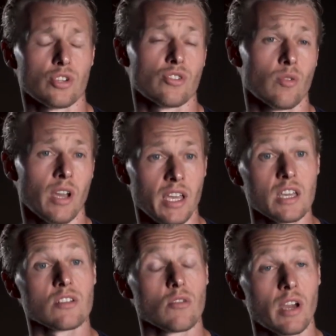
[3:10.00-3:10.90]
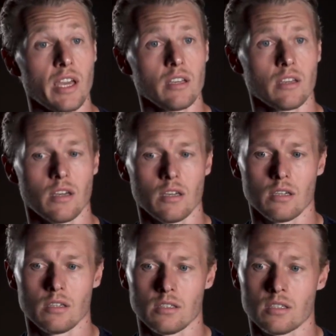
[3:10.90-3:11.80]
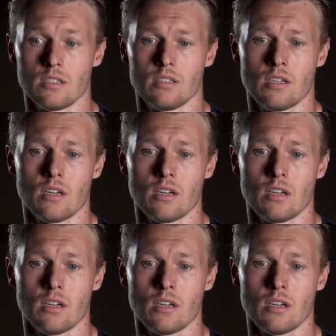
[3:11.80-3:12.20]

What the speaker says: was okay, it's okay. Is